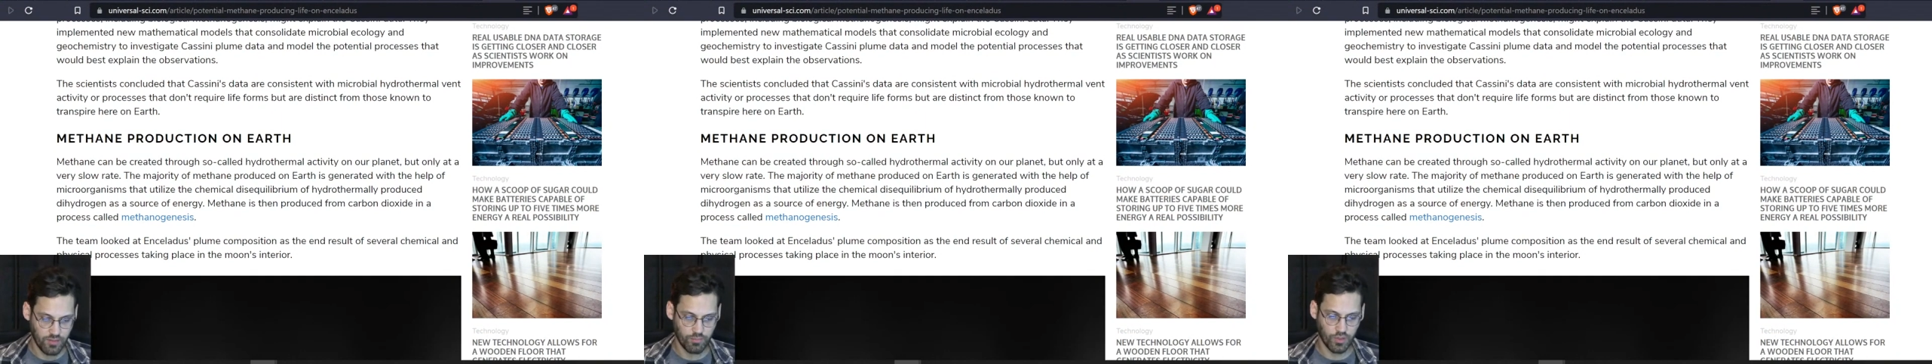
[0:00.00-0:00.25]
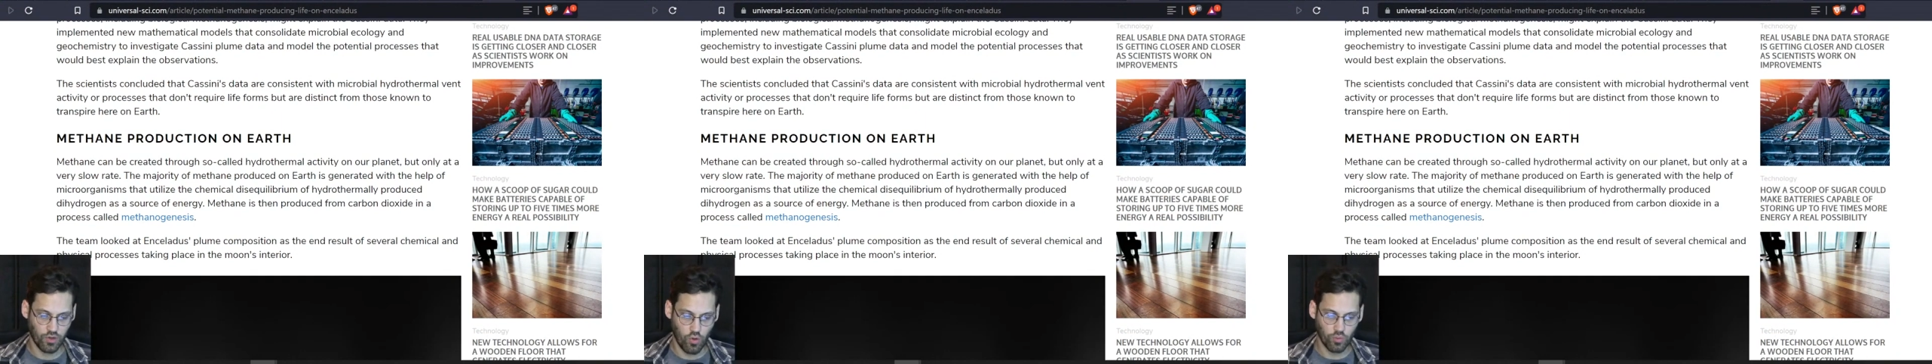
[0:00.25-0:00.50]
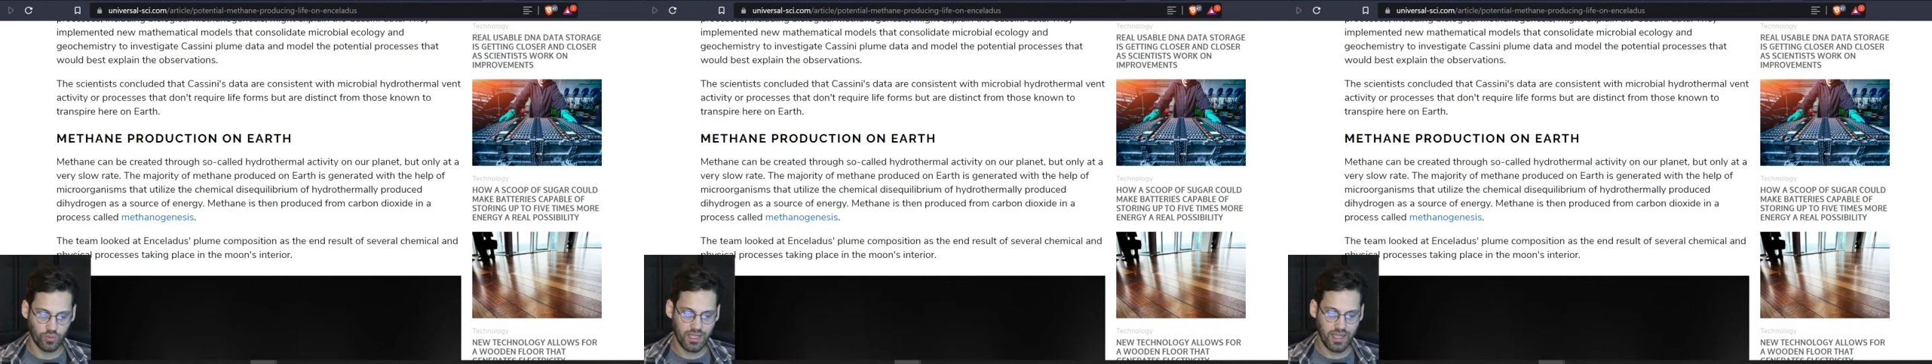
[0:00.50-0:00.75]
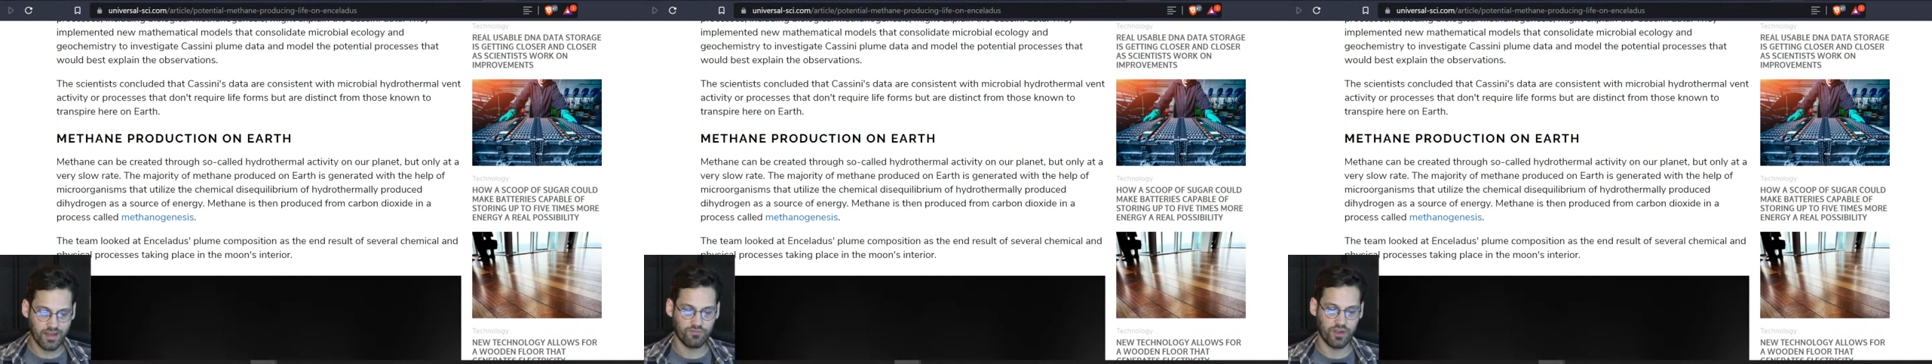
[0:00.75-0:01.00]
but
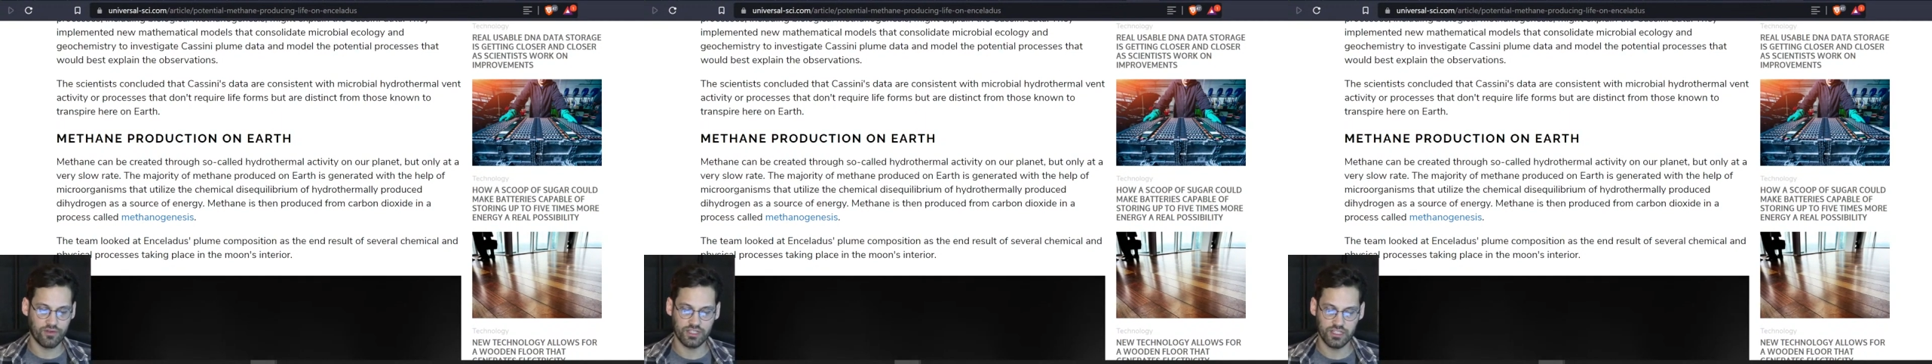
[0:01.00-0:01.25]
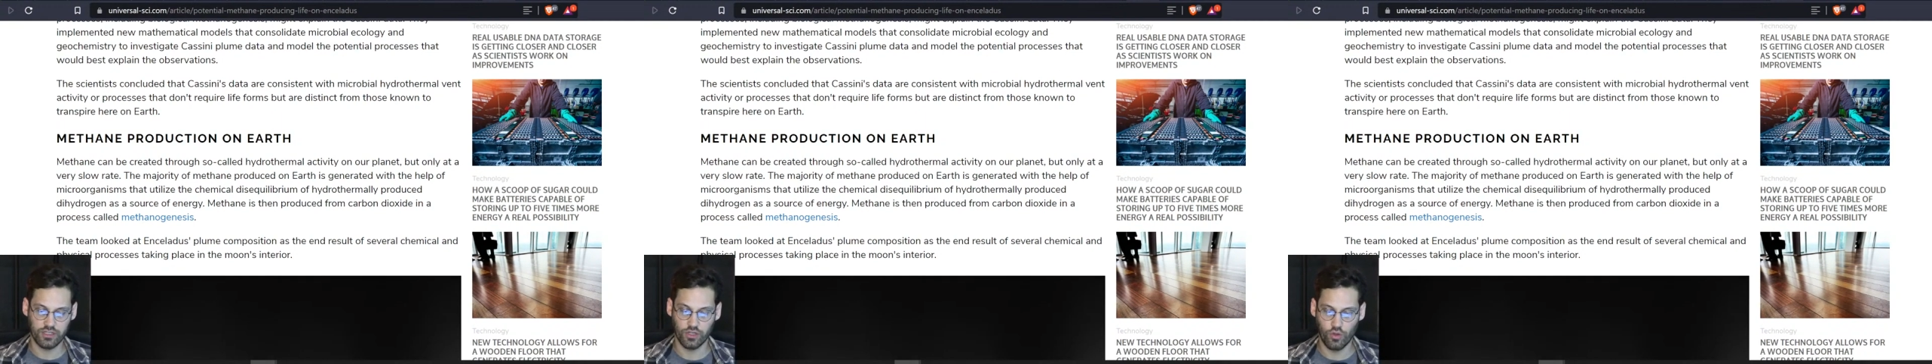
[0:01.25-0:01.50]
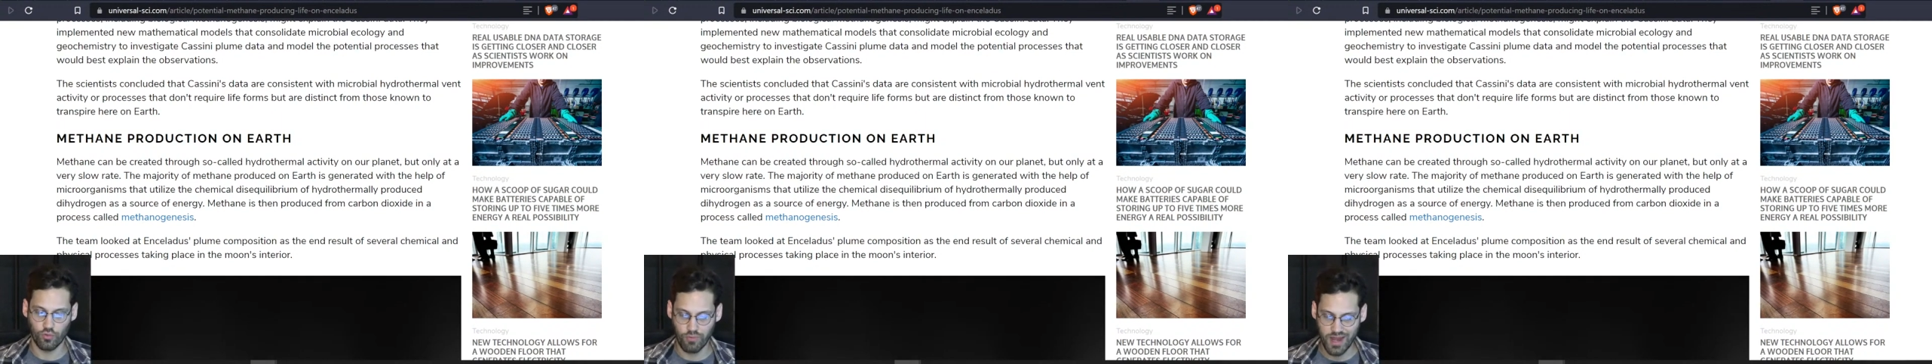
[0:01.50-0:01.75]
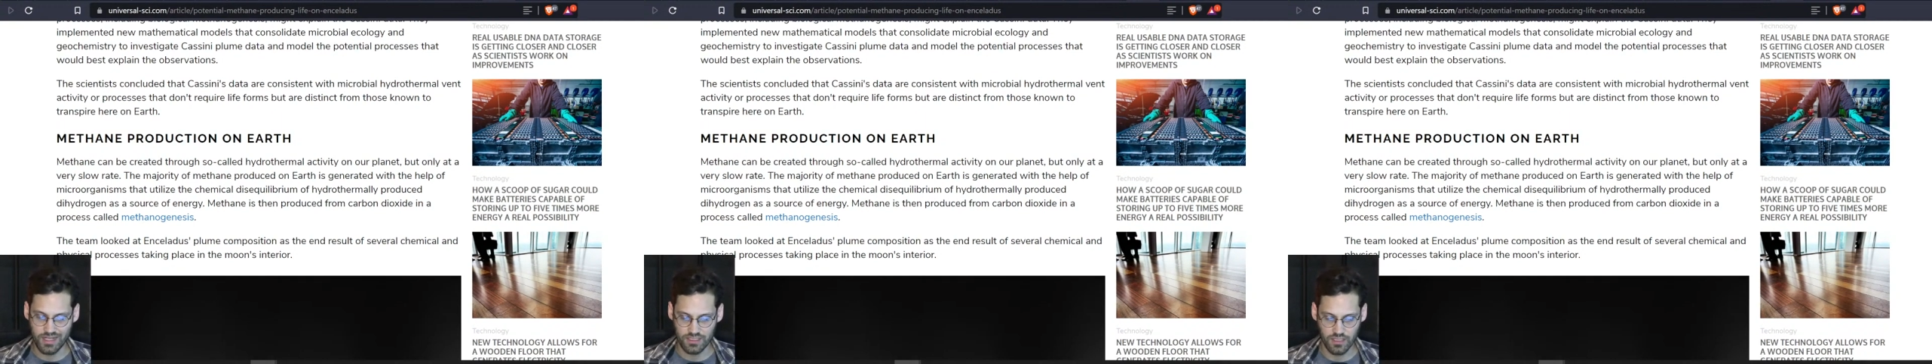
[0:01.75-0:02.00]
only at a very slow
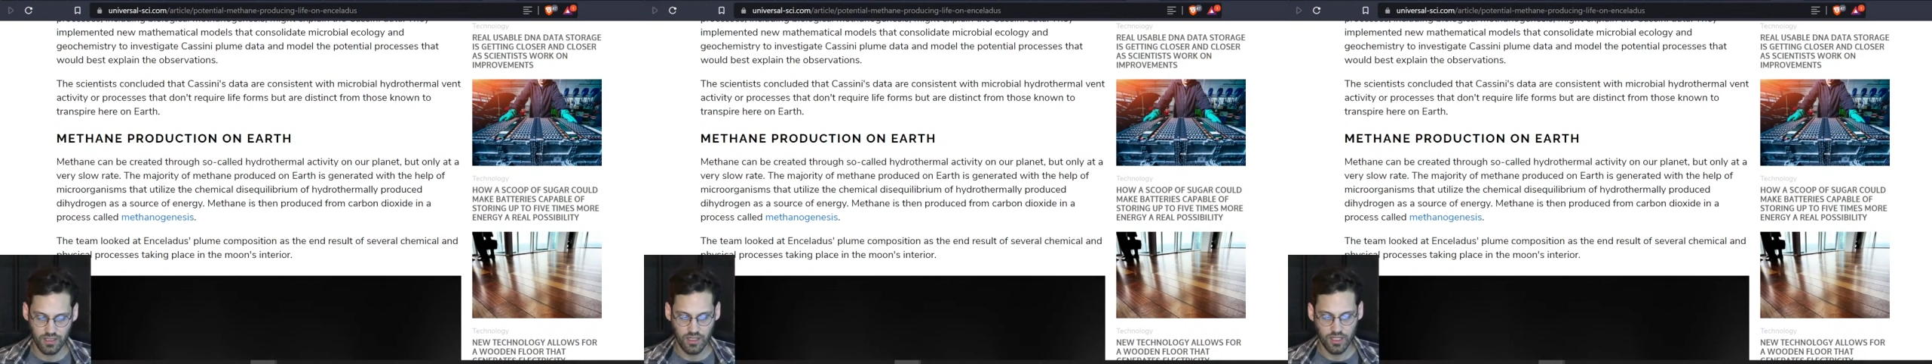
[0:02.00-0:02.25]
rate.